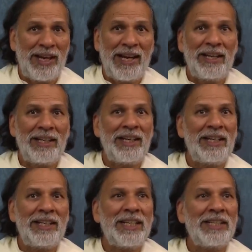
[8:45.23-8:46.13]
and
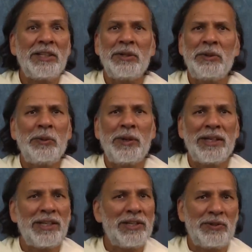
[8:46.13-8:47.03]
it doesn't go
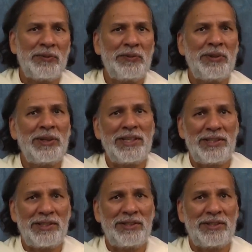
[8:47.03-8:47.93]
against of
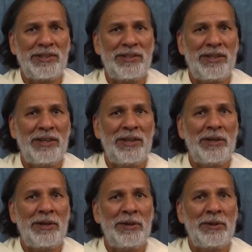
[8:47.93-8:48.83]
religion.
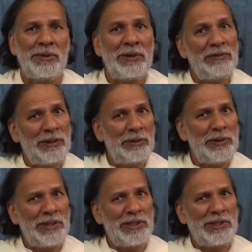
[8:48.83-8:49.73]
So even though
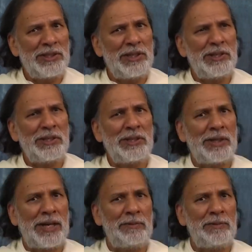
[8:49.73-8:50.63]
it is
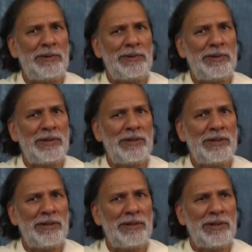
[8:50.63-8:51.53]
incredible
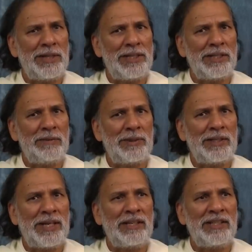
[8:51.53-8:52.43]
religion,
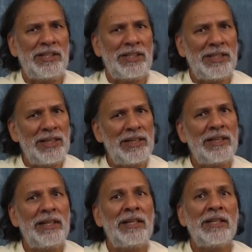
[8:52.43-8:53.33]
but I
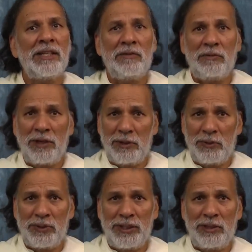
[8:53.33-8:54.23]
still
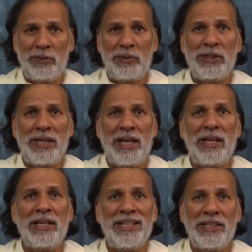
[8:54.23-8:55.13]
want to say
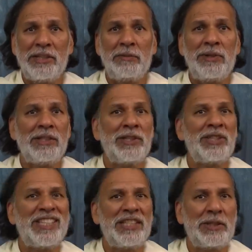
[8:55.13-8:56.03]
Jainism is a
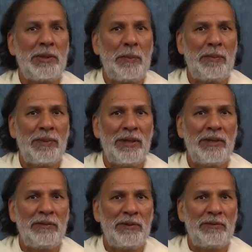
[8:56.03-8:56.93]
system.
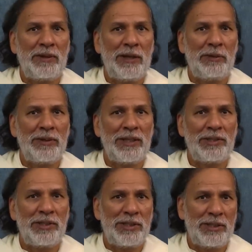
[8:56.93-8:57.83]
If you follow
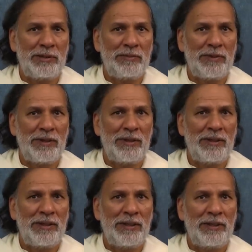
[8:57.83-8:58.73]
that system,
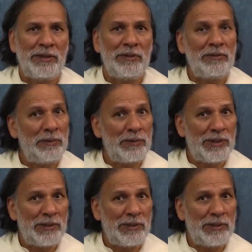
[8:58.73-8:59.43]
you will be